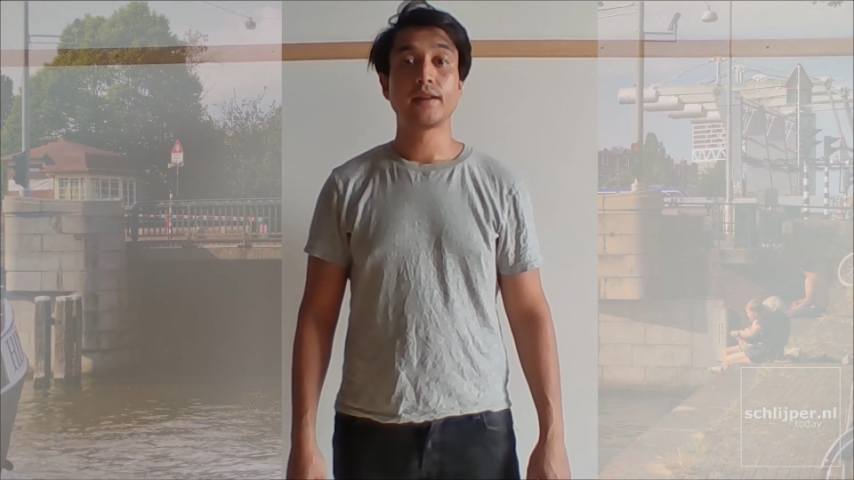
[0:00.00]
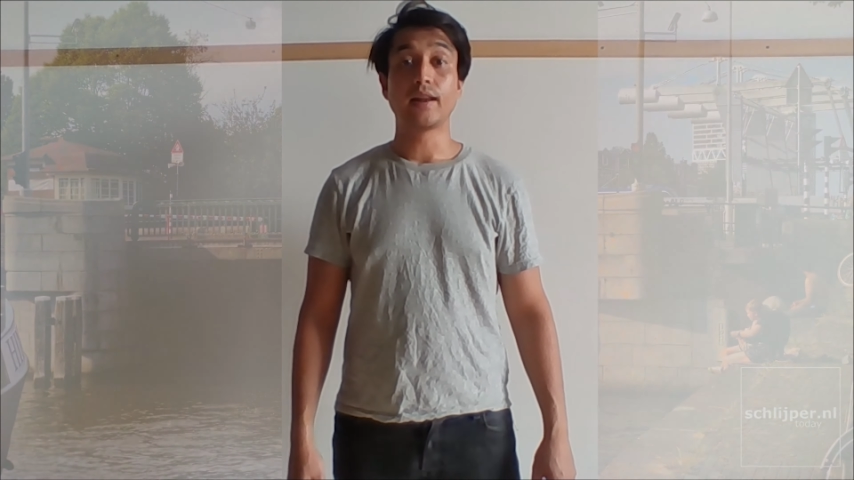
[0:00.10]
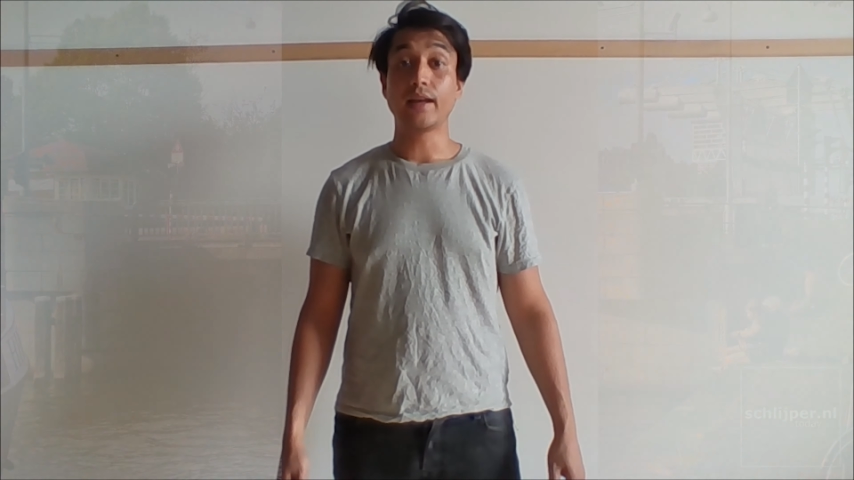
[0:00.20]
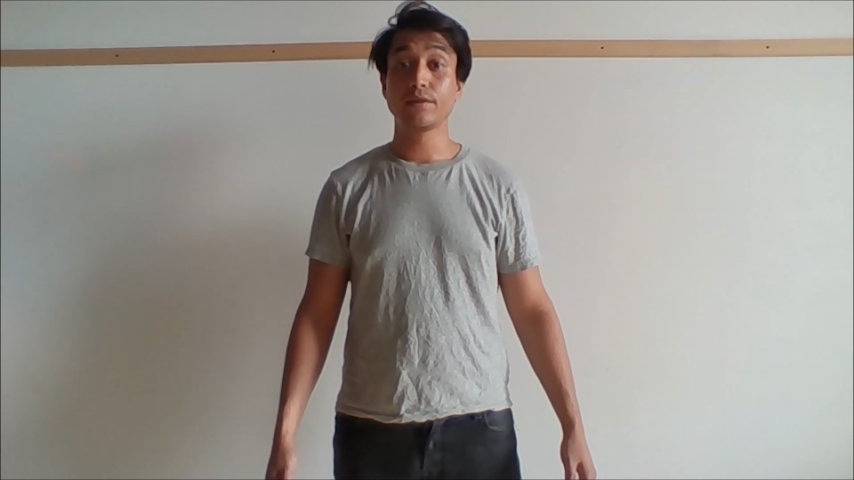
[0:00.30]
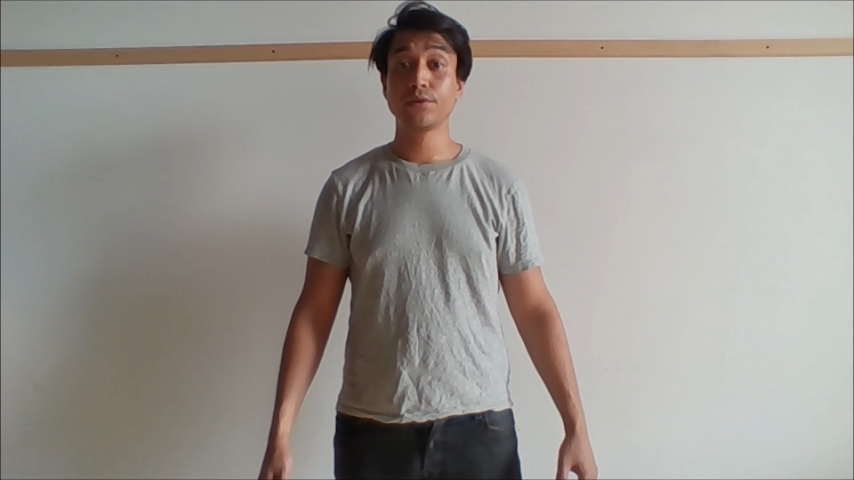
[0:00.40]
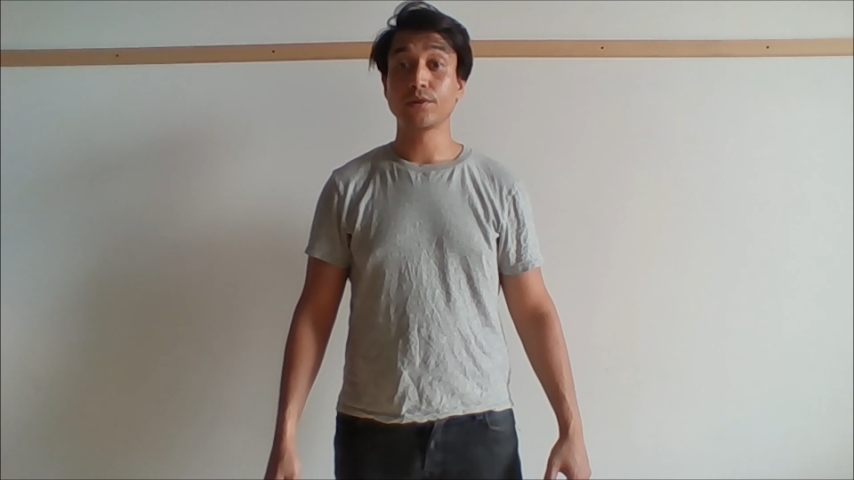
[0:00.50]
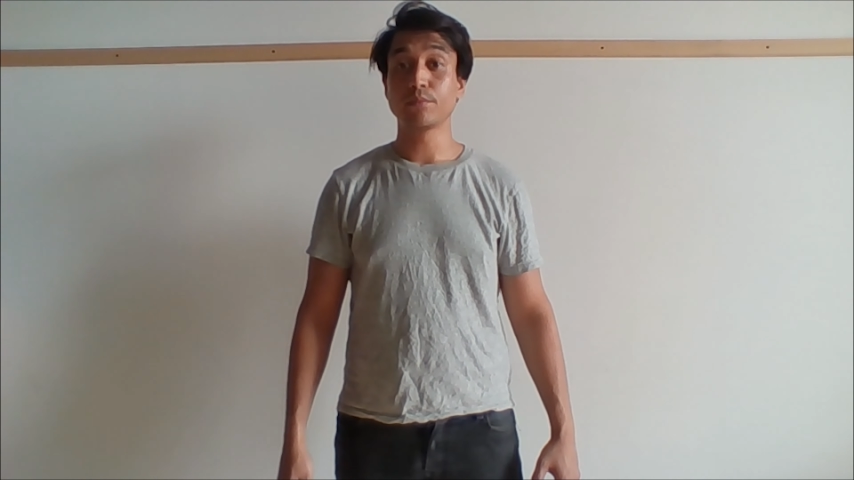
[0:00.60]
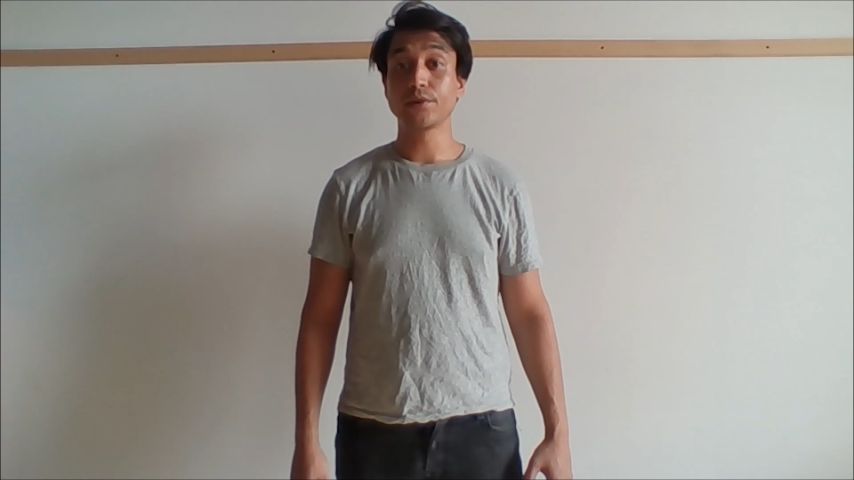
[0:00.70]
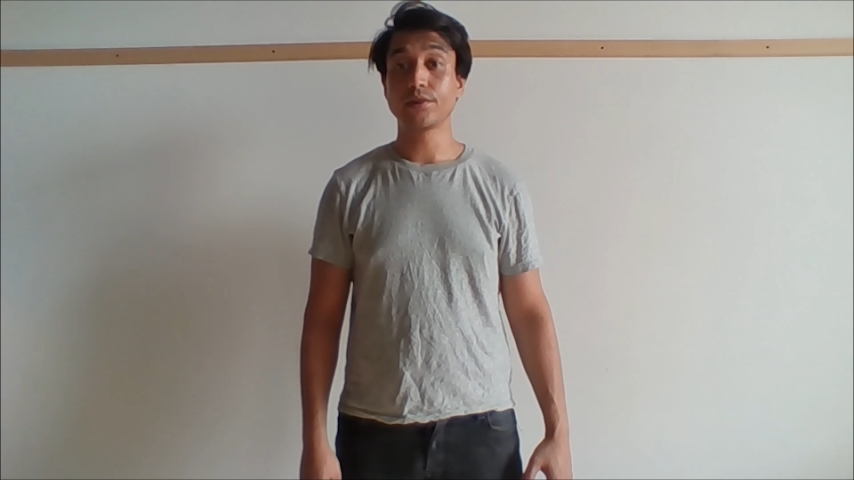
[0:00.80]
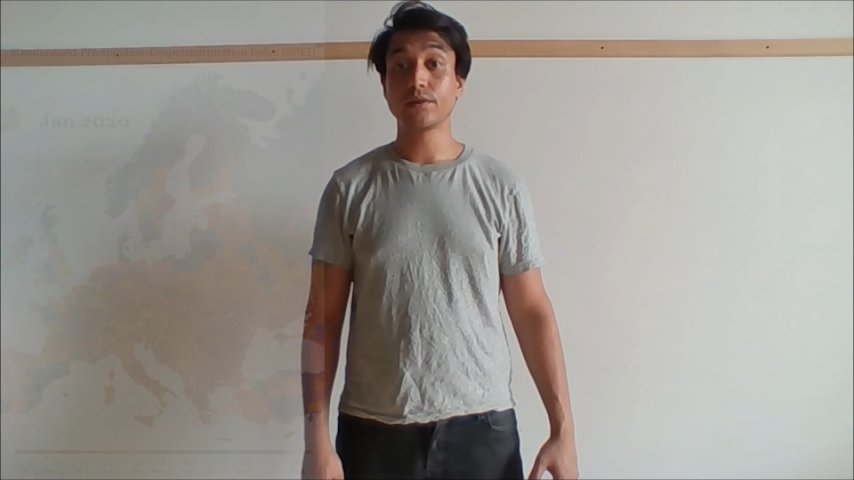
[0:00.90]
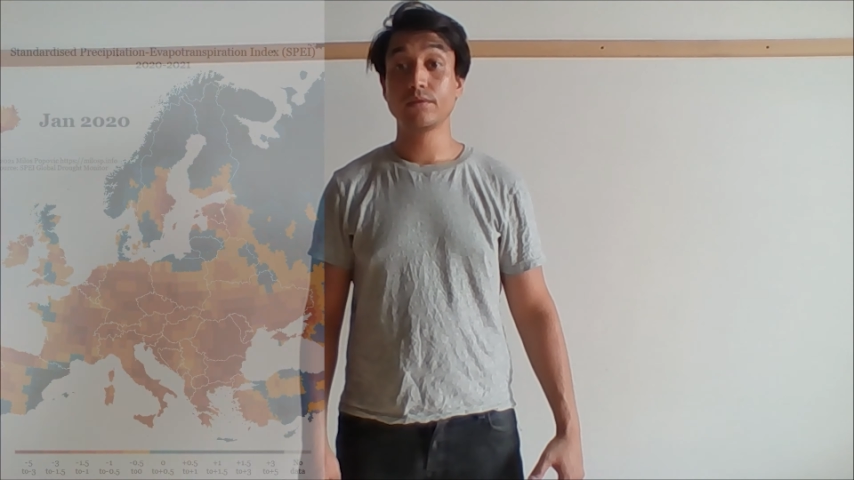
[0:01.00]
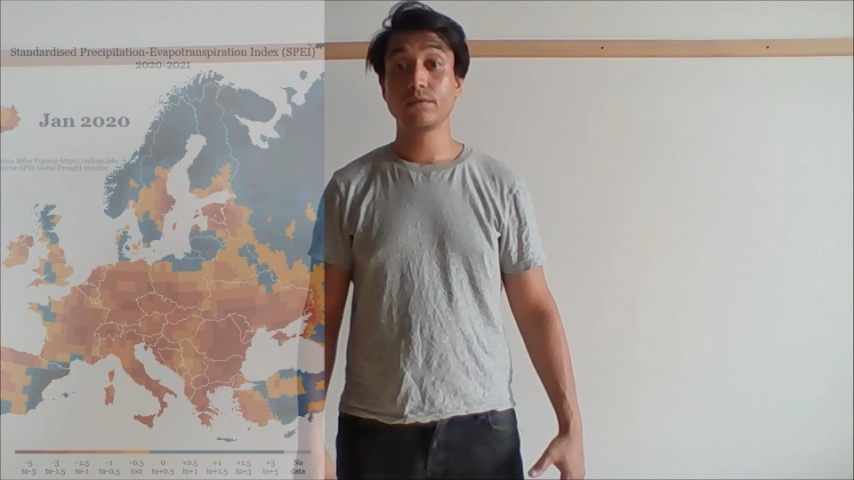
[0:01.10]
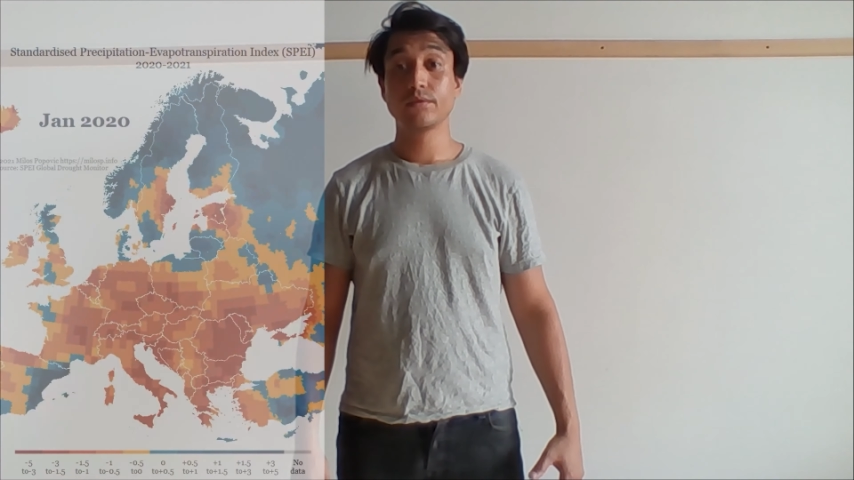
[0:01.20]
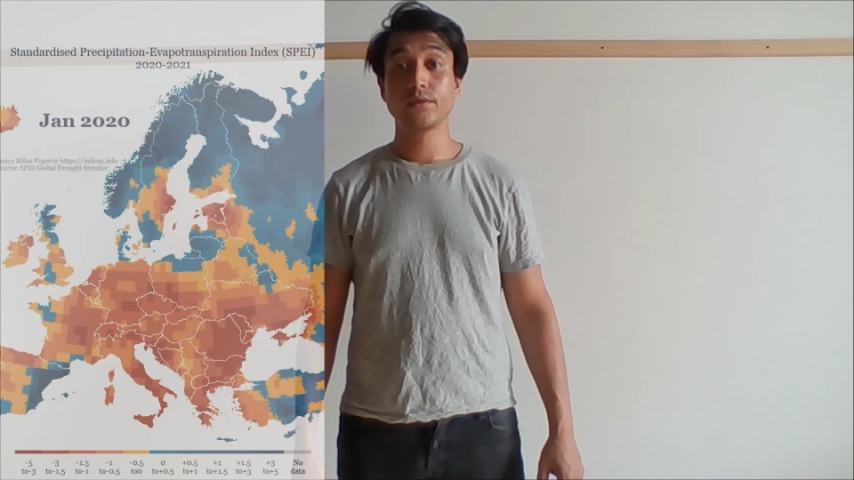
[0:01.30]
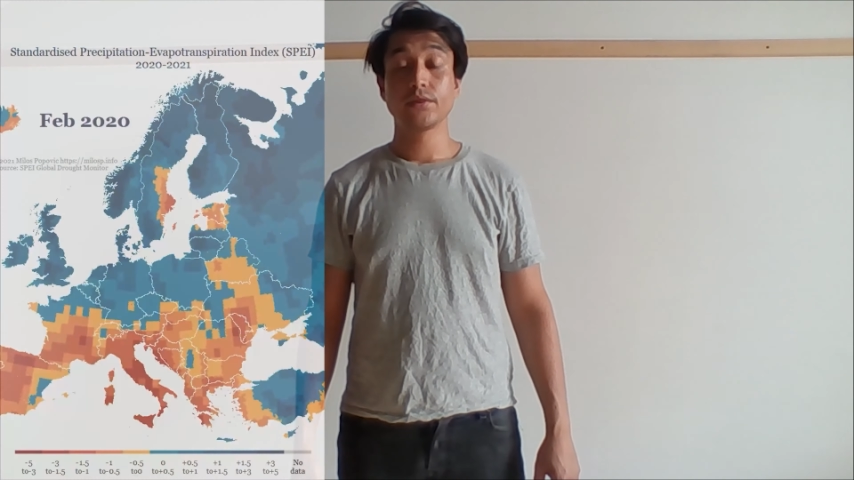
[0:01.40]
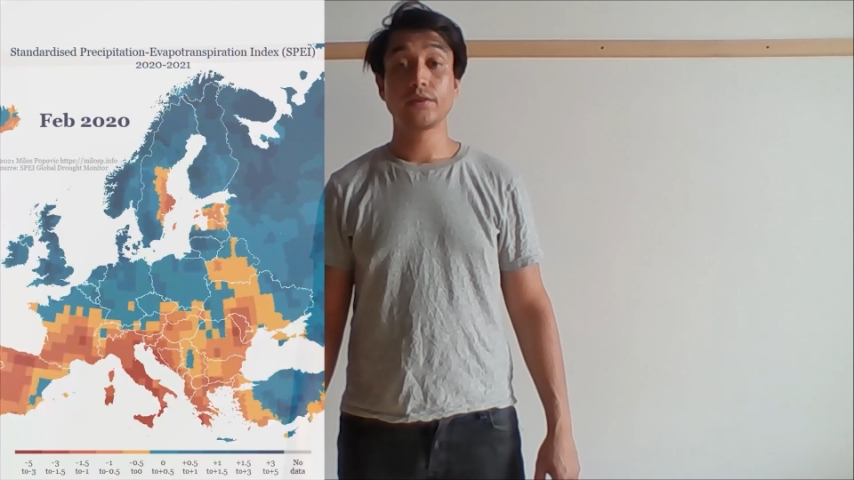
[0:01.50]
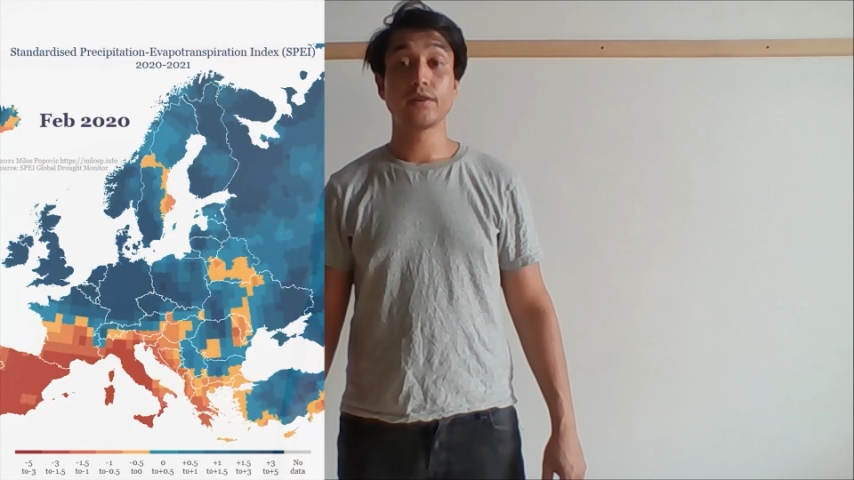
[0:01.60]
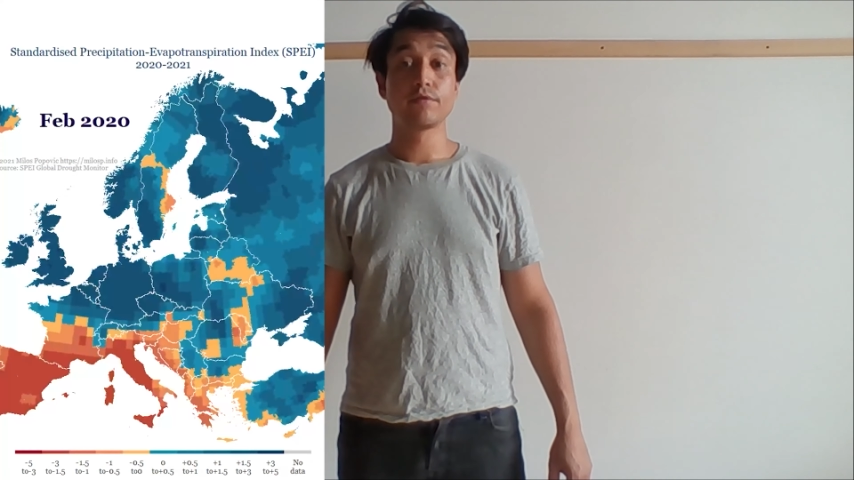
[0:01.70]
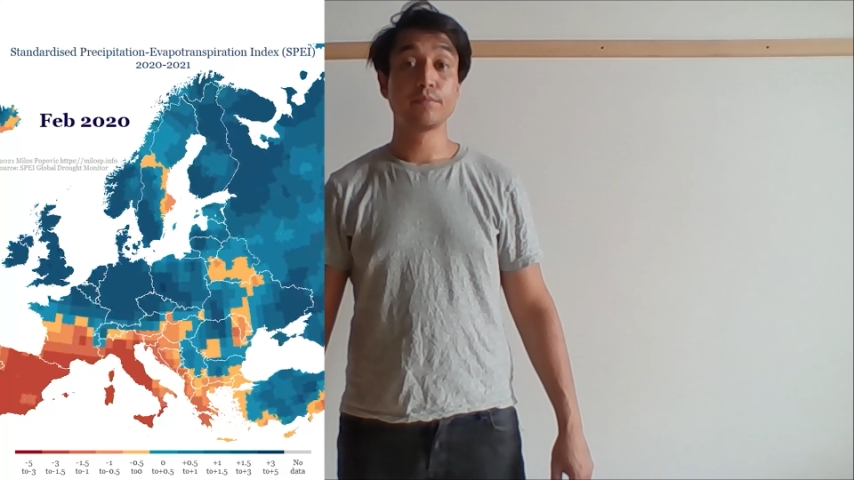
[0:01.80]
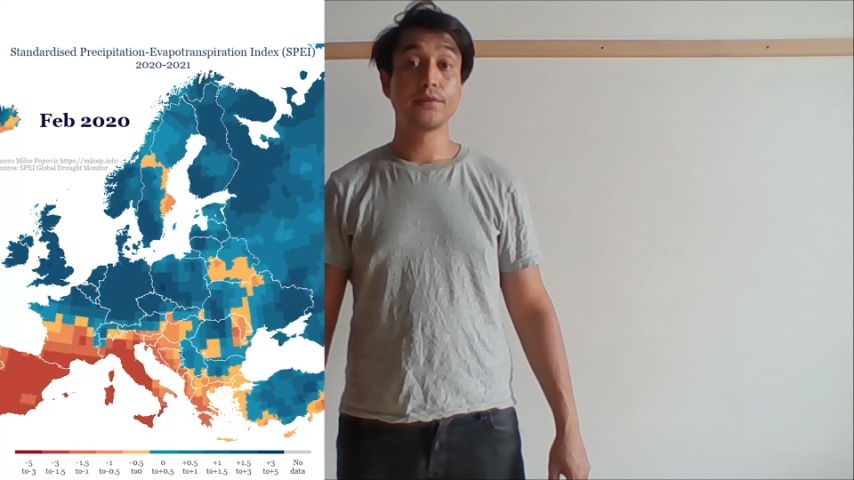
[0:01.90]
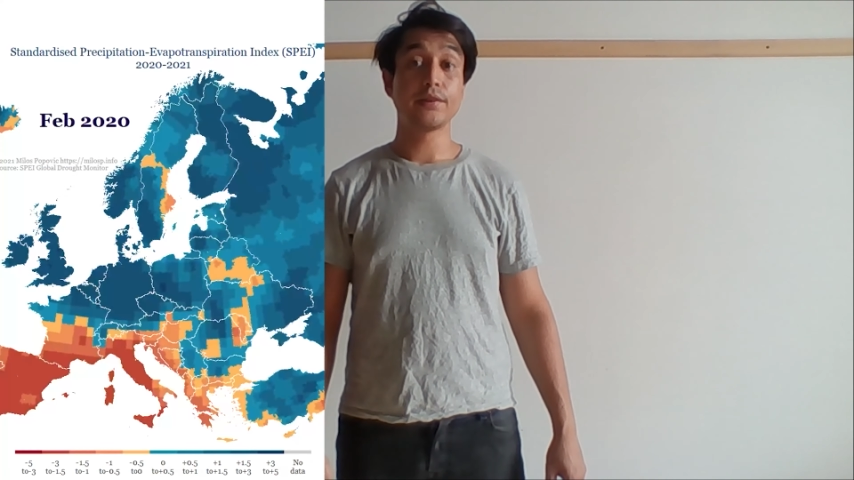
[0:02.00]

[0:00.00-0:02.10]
Last few summers though, the government